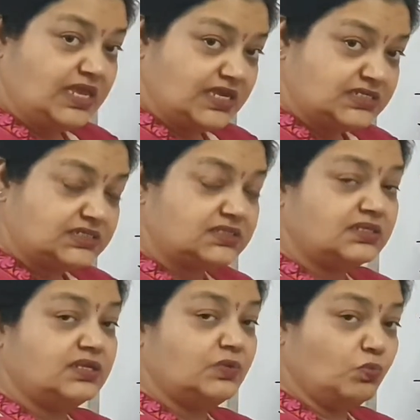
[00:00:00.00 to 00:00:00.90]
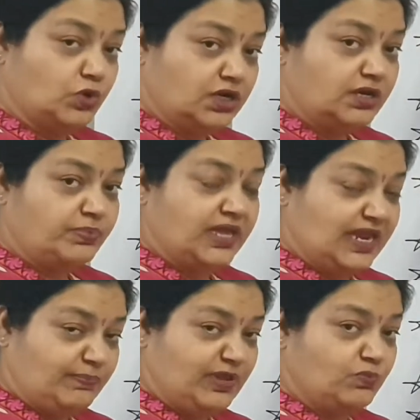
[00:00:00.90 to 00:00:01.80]
Is verb,
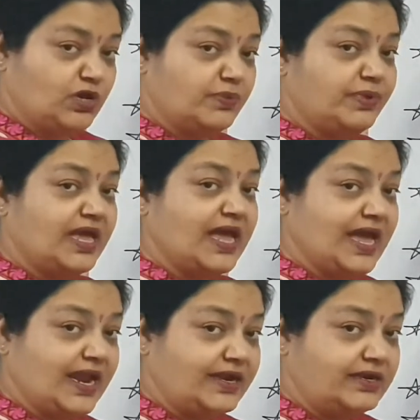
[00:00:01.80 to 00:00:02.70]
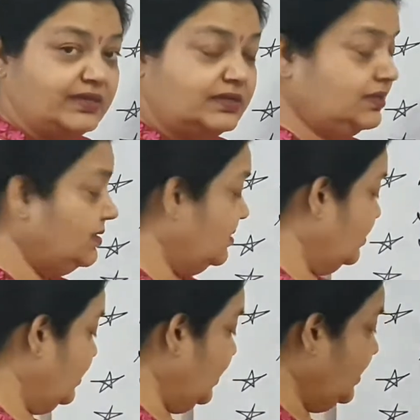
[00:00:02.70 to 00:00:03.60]
helping verb, and
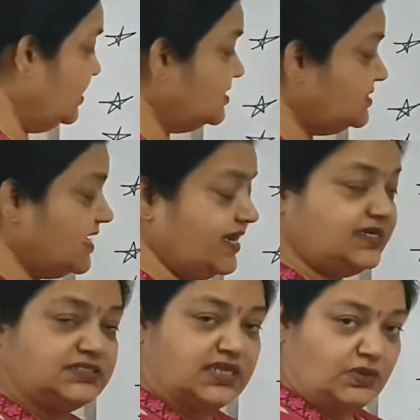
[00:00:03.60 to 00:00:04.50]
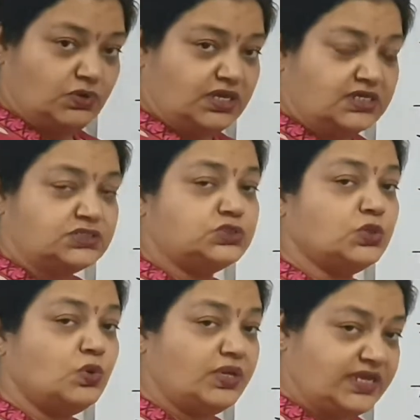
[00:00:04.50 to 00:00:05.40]
inner side singular,
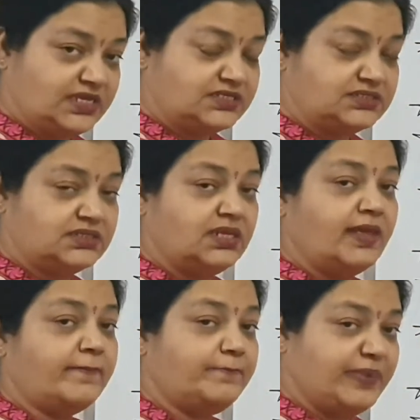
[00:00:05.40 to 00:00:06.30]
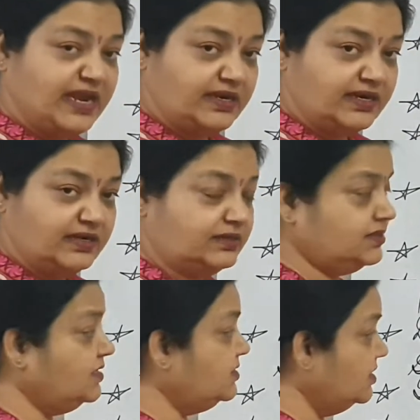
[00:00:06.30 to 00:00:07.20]
so is painted,
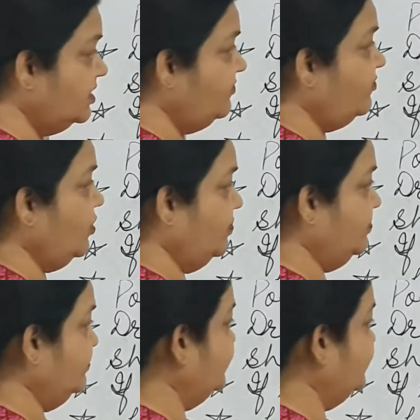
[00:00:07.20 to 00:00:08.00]
the third form,